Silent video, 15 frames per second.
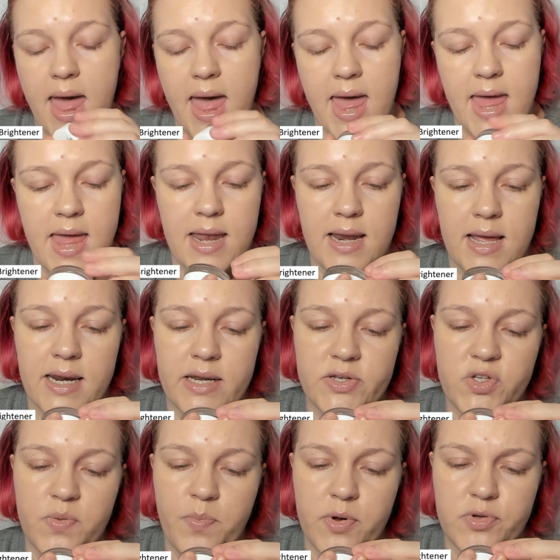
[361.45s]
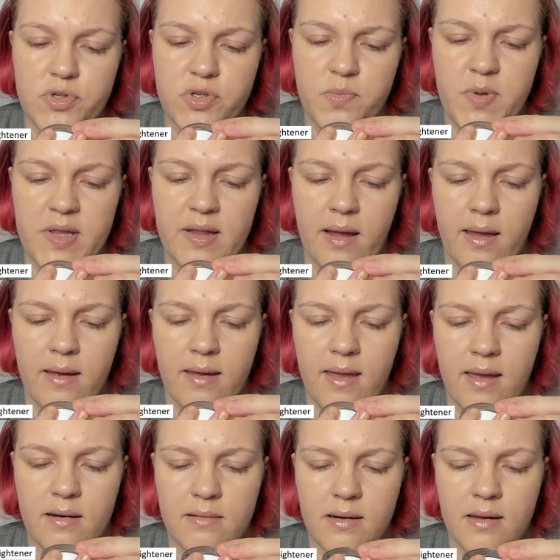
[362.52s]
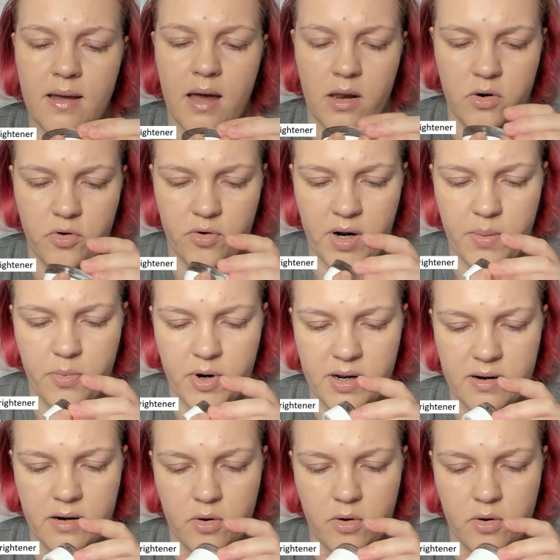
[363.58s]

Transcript: and it is supposed to be like a caring under eye brightener